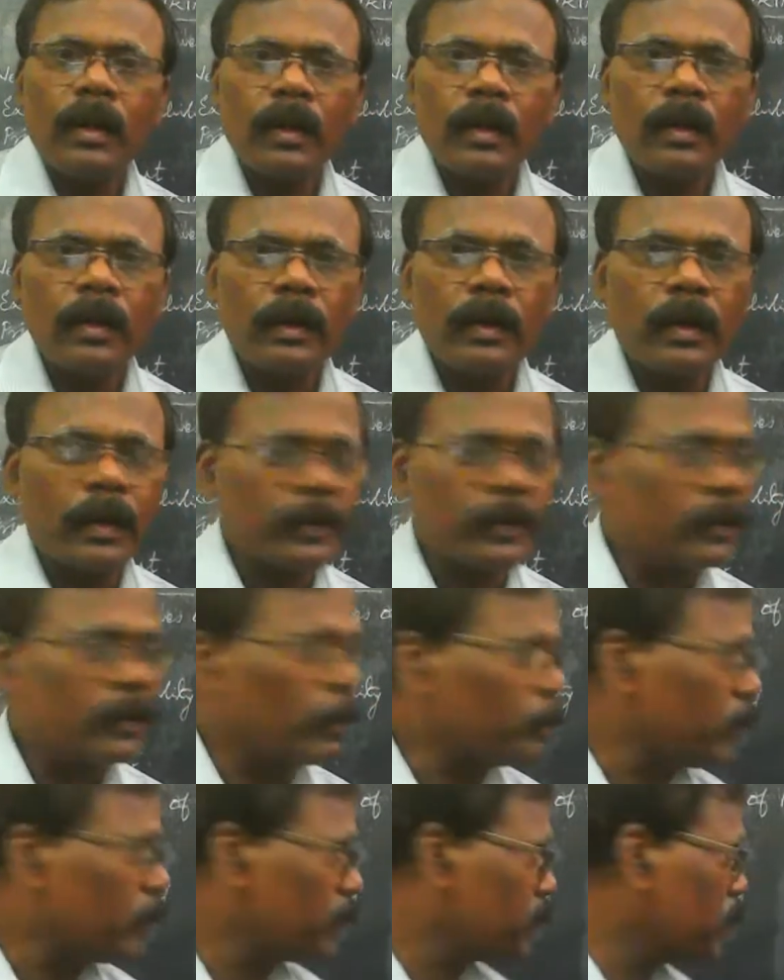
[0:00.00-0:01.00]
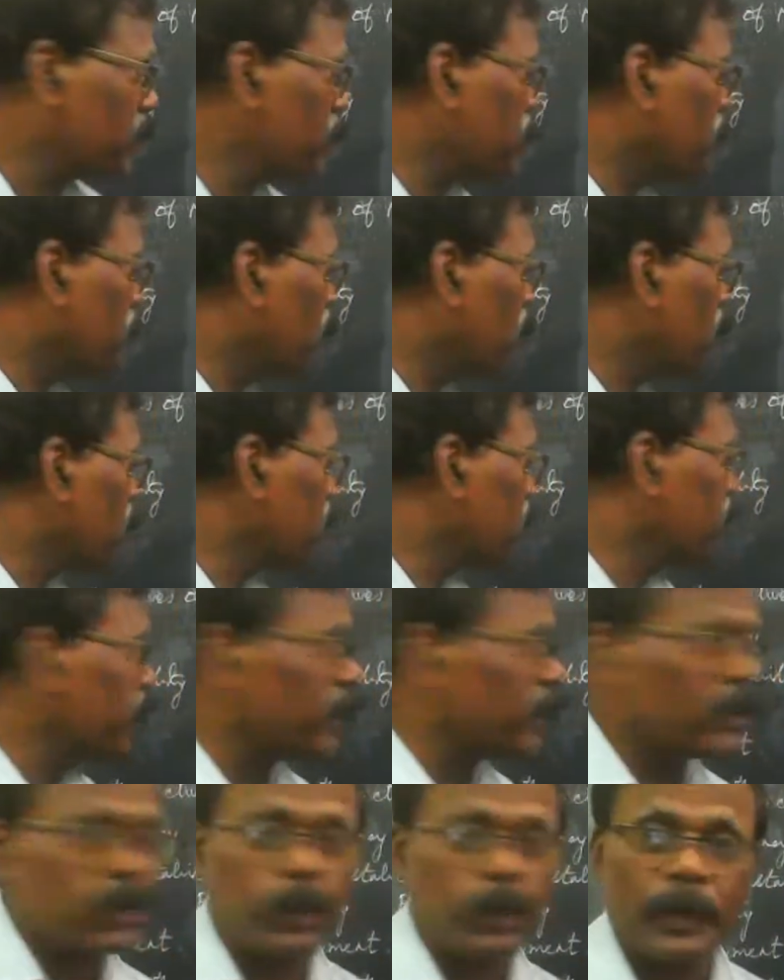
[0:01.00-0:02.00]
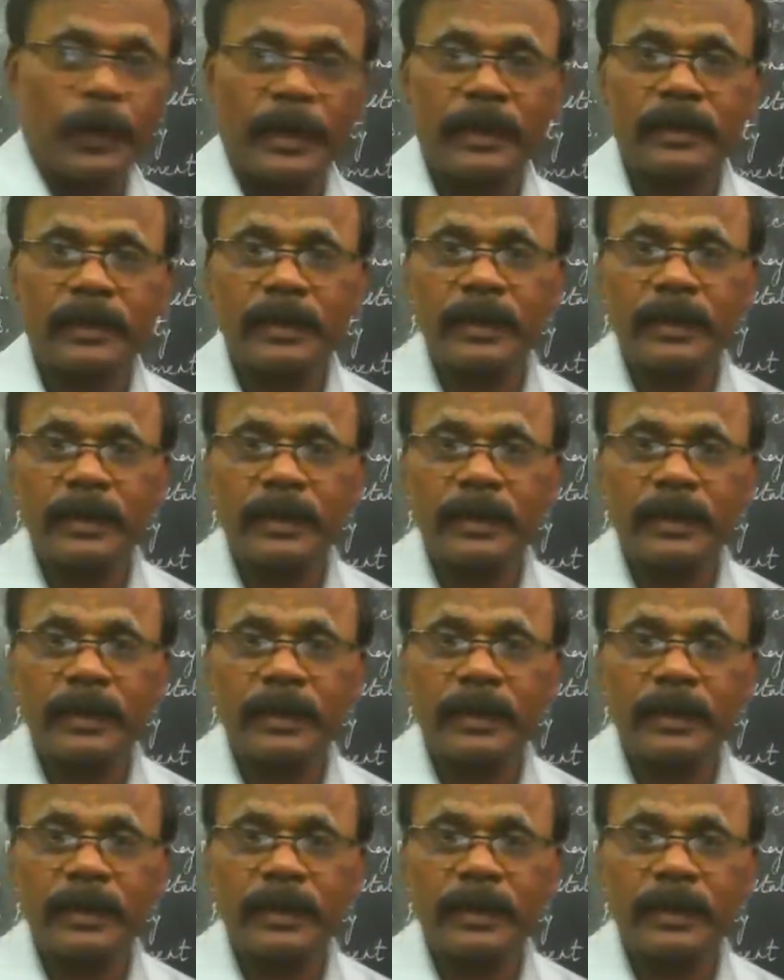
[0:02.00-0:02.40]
Now, the present part deals with